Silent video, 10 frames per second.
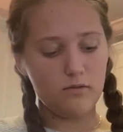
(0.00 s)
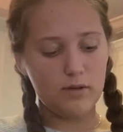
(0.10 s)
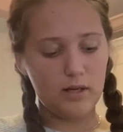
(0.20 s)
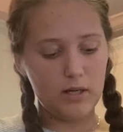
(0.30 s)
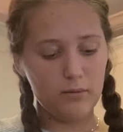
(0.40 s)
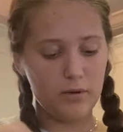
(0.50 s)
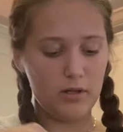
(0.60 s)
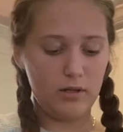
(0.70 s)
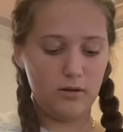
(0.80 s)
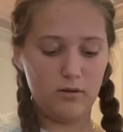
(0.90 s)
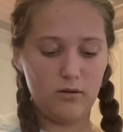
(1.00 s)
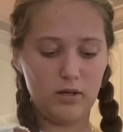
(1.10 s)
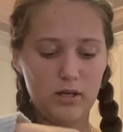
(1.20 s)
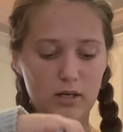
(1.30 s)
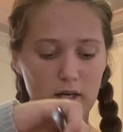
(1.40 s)
I were you,
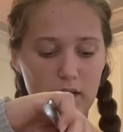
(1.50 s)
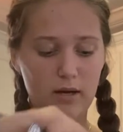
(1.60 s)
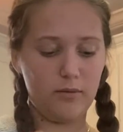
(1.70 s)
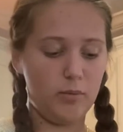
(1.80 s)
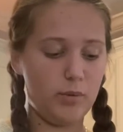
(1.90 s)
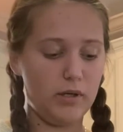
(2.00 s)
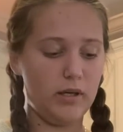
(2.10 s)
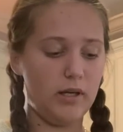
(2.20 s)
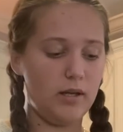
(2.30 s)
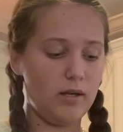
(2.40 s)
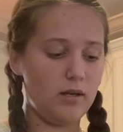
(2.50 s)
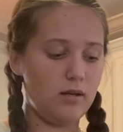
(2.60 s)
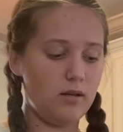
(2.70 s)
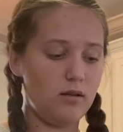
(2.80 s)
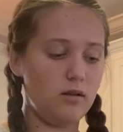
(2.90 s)
I would put
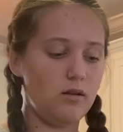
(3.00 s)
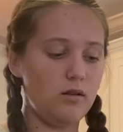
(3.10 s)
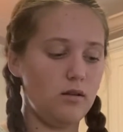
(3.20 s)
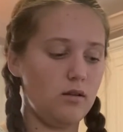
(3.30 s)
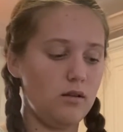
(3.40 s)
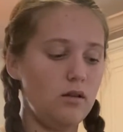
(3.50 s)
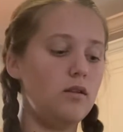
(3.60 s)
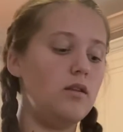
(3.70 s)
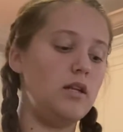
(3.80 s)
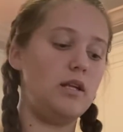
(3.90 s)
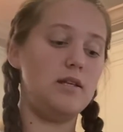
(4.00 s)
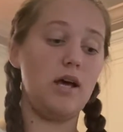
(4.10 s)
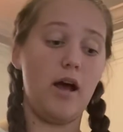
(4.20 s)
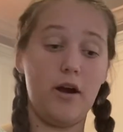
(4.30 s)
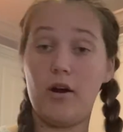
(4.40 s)
the
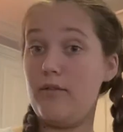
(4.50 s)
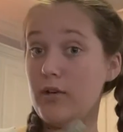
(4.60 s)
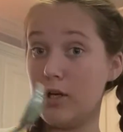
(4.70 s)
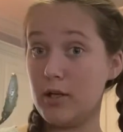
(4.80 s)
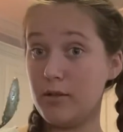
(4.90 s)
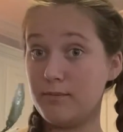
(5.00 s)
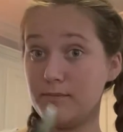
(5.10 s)
entire avocado.